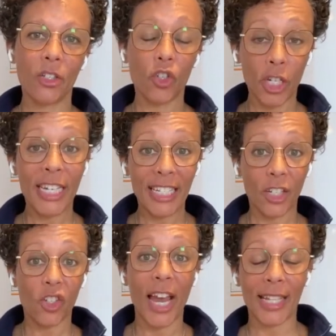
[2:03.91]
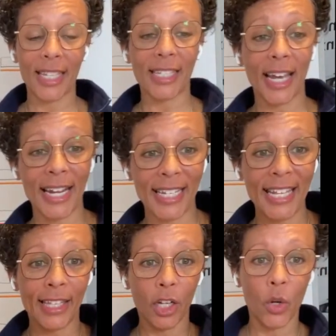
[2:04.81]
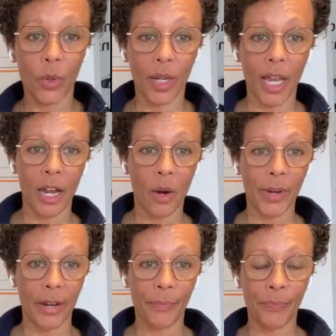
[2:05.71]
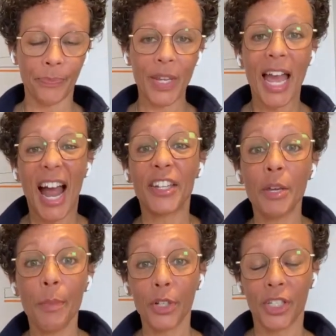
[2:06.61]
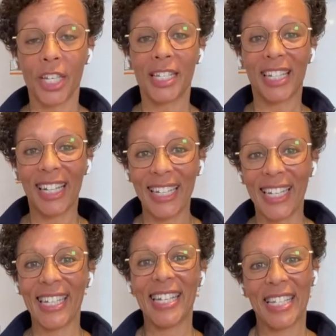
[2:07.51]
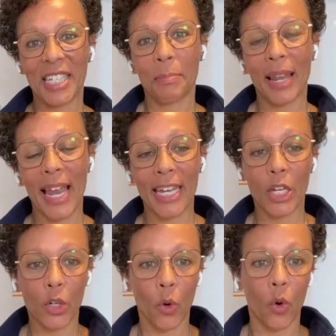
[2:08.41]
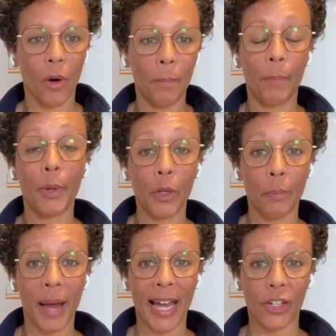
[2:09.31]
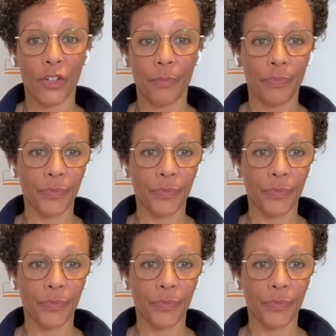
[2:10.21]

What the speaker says: You need to check the signs in the local area, and you must clearly display your blue badge.